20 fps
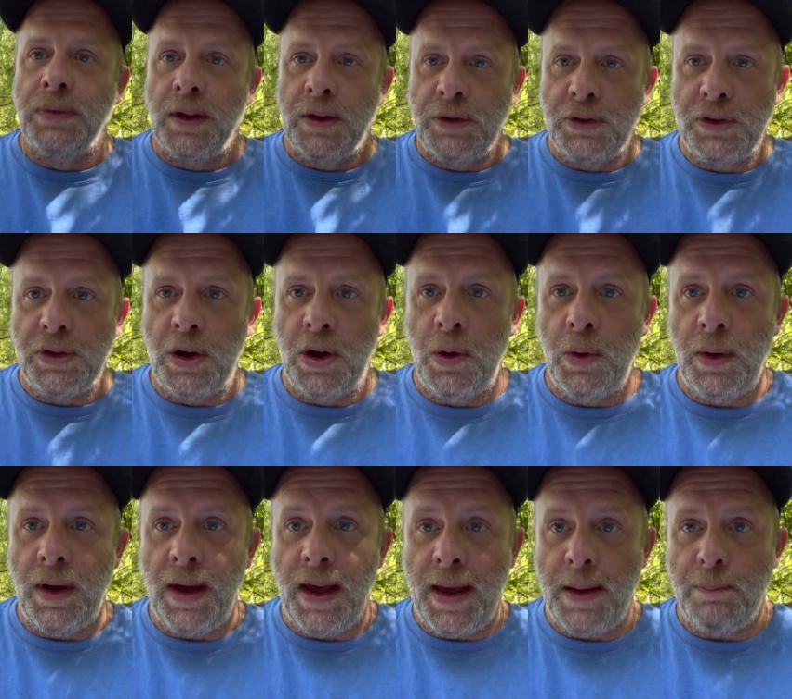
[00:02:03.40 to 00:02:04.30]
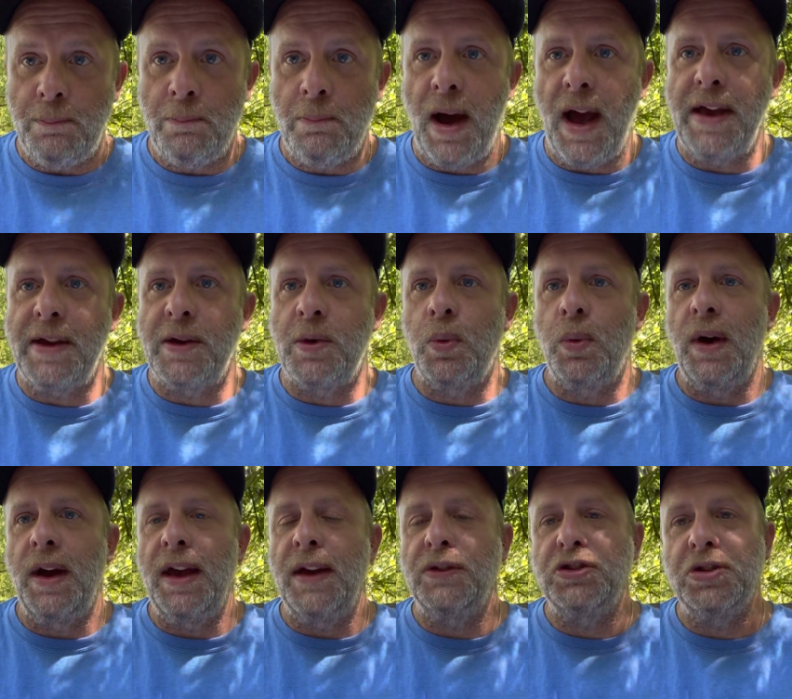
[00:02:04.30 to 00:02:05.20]
So a
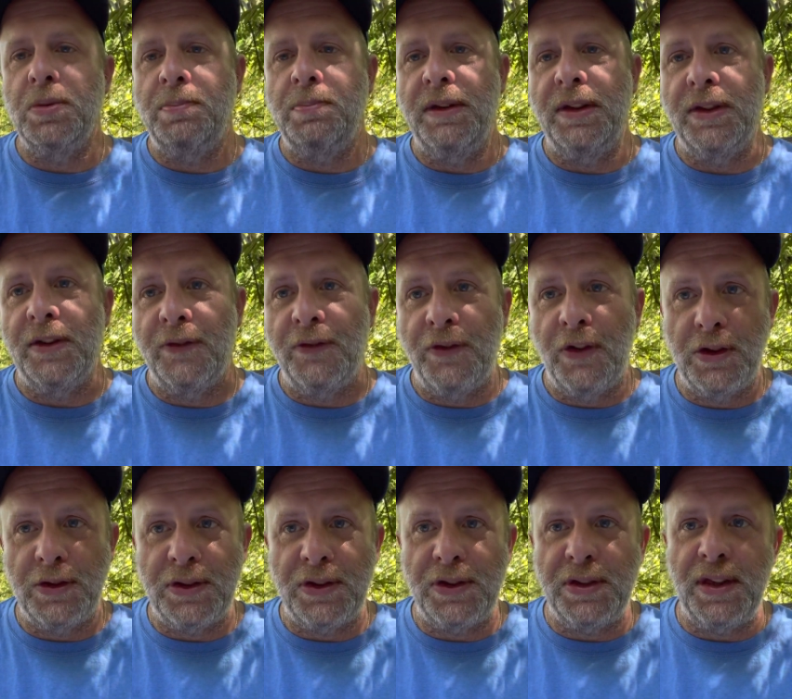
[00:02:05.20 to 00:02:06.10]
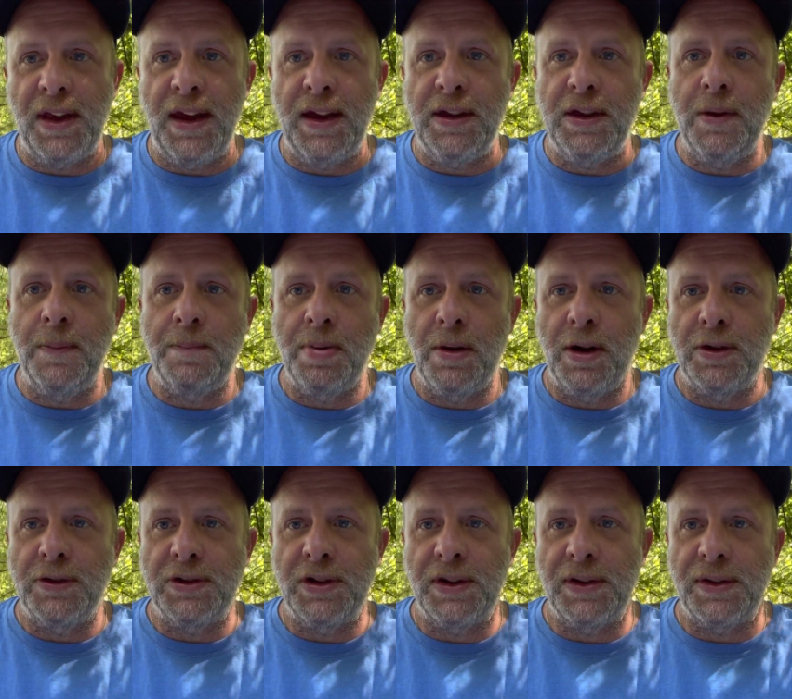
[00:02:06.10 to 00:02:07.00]
microwave should be the first thing you
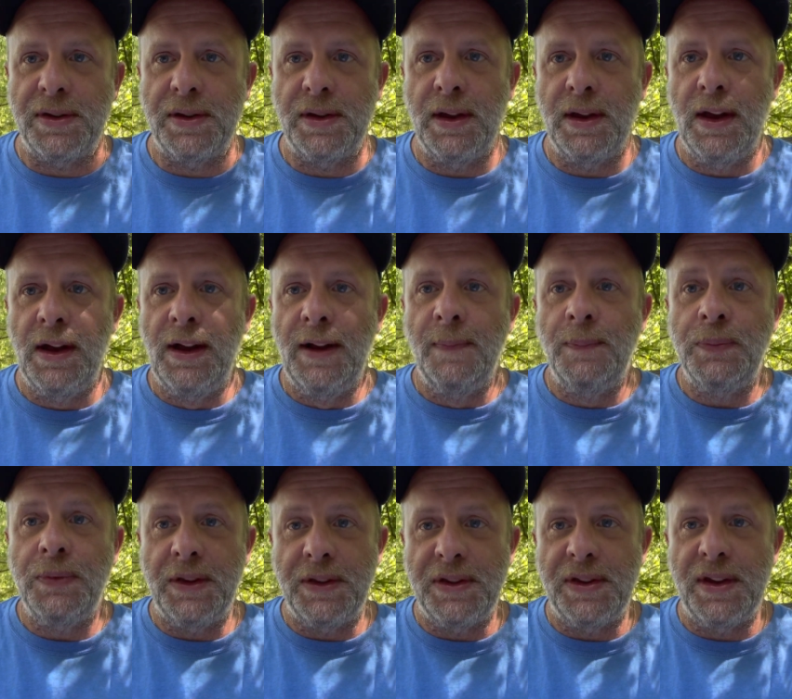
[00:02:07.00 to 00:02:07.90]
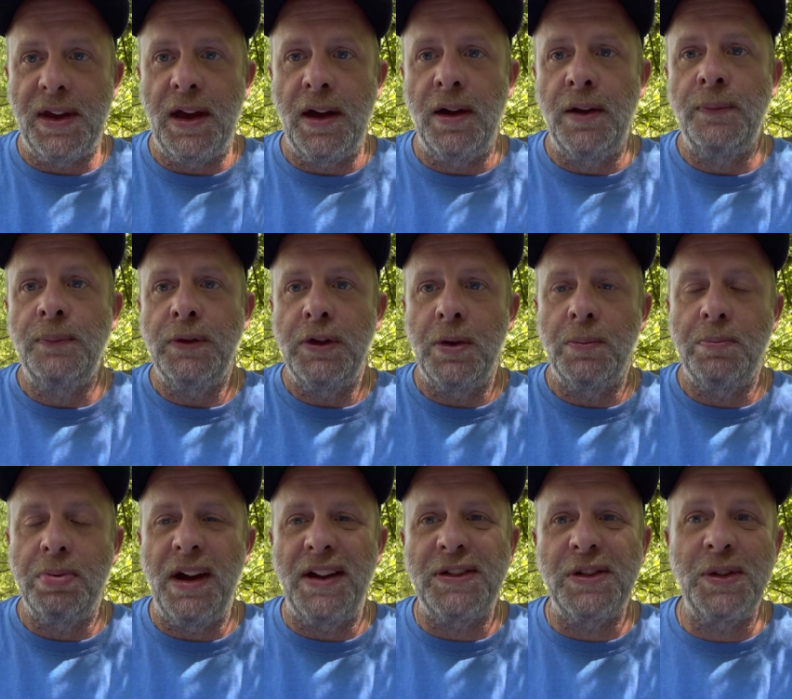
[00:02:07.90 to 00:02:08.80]
purchase to sell your
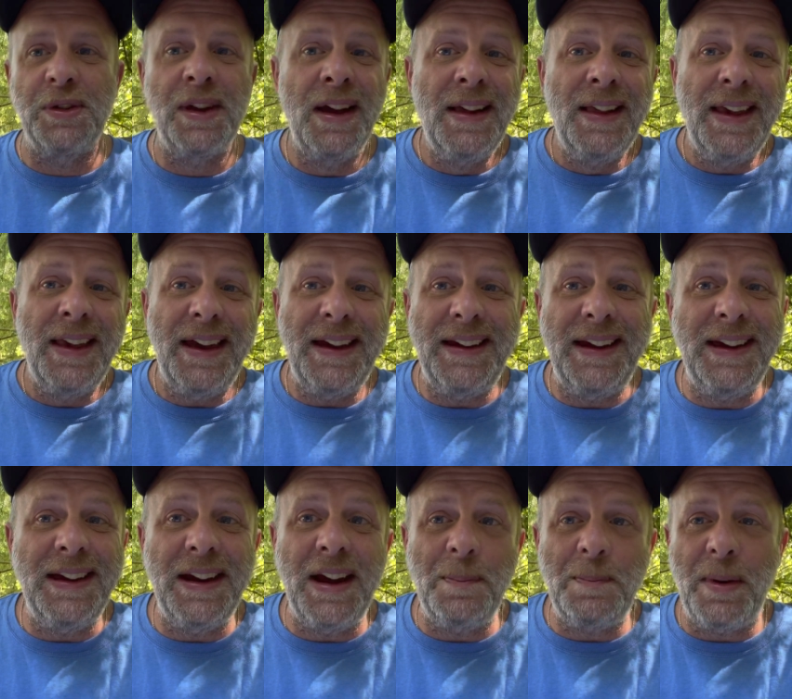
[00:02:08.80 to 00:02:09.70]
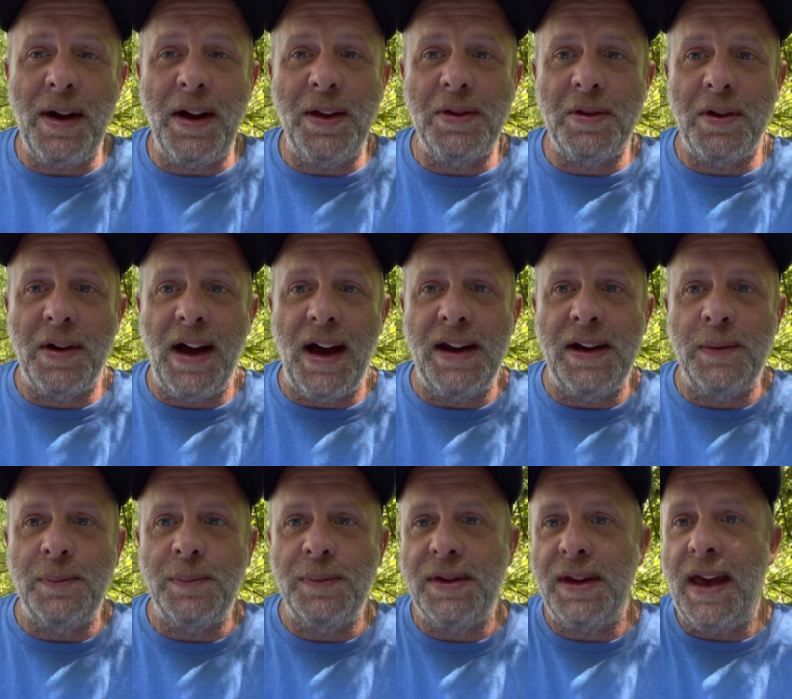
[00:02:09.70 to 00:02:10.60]
pretzels and heat up other
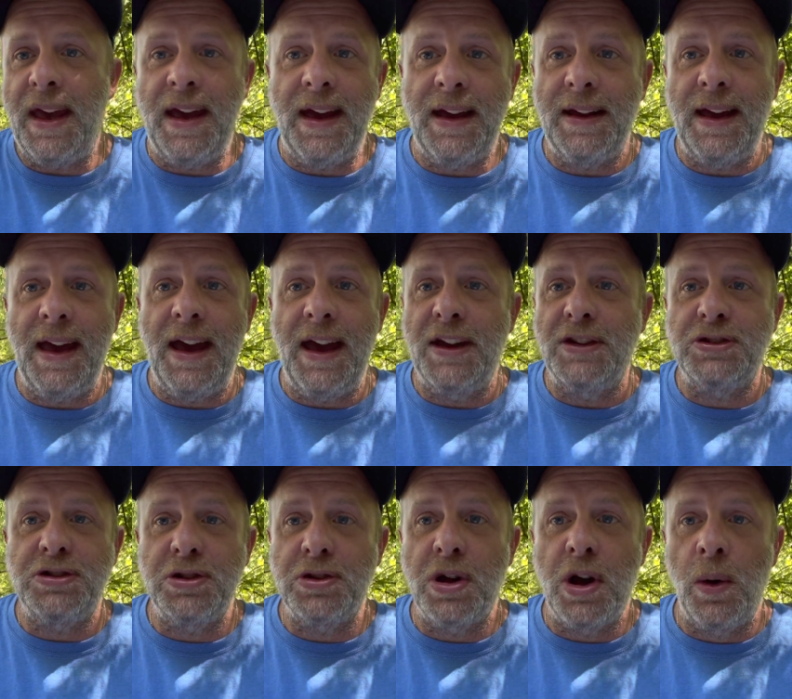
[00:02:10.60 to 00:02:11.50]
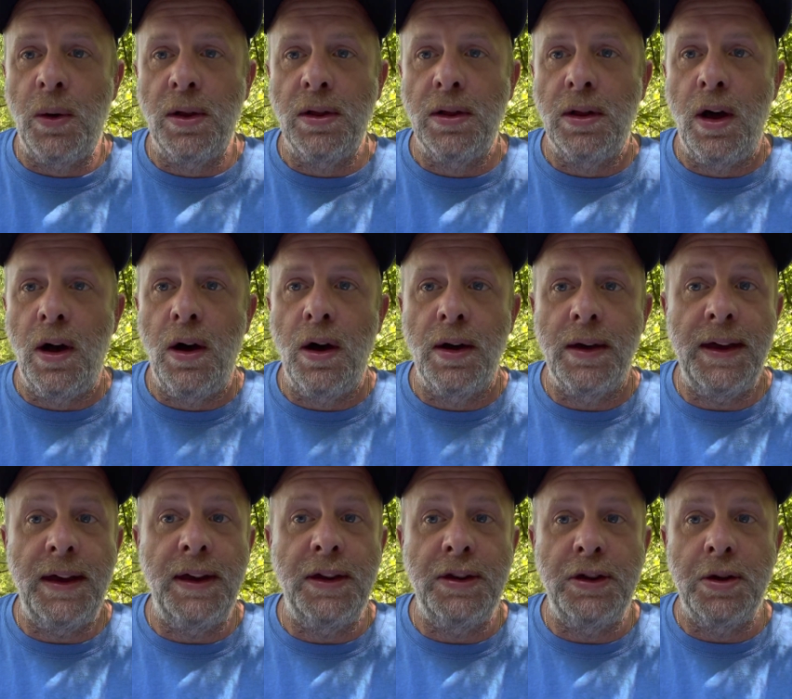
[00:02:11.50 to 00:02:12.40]
items as you go along
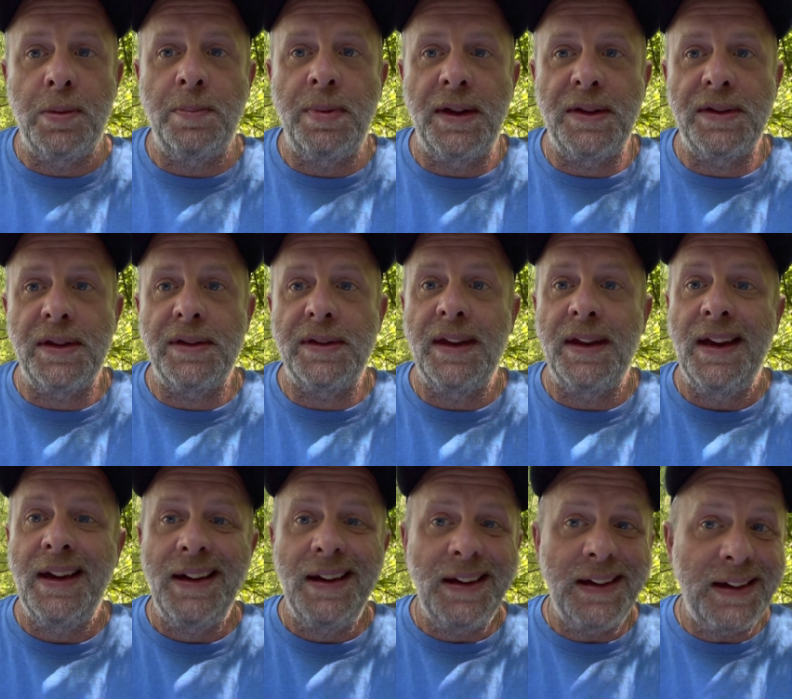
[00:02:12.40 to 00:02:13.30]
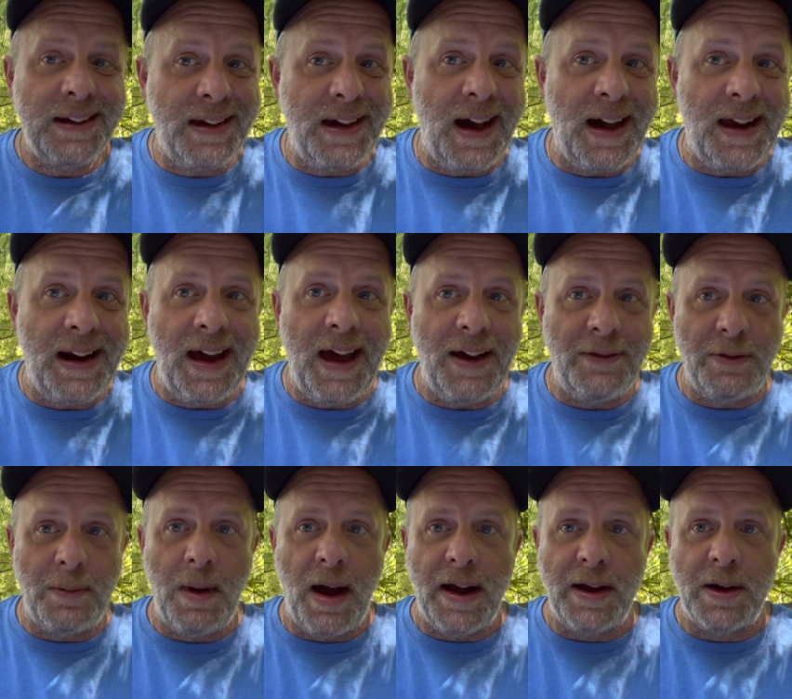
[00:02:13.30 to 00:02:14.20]
in your business. Gotta have
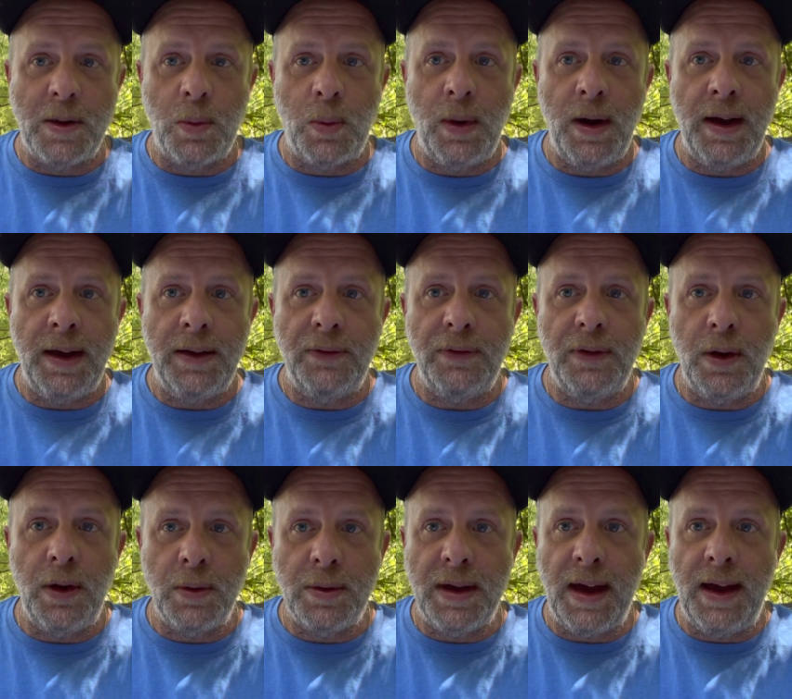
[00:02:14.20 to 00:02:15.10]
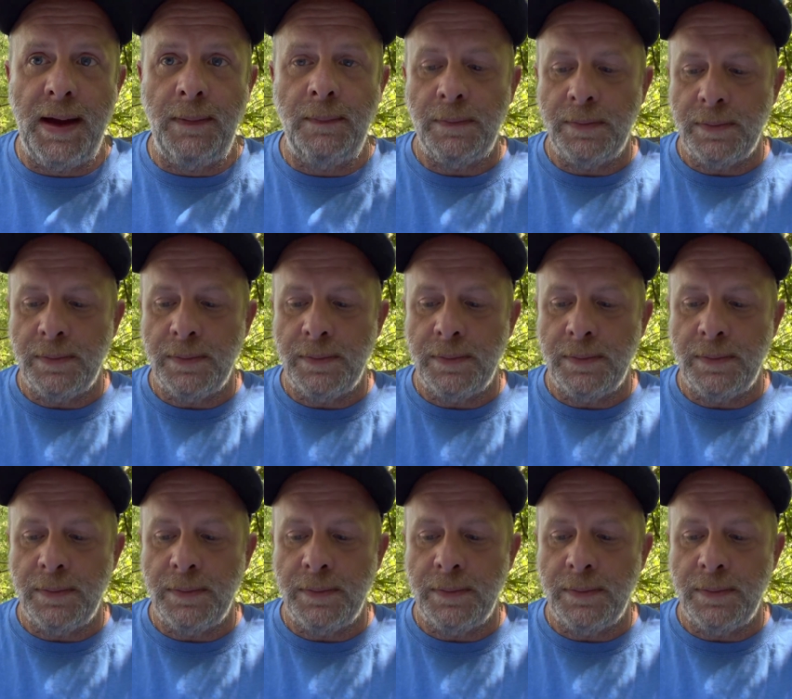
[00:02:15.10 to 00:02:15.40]
a microwave, okay?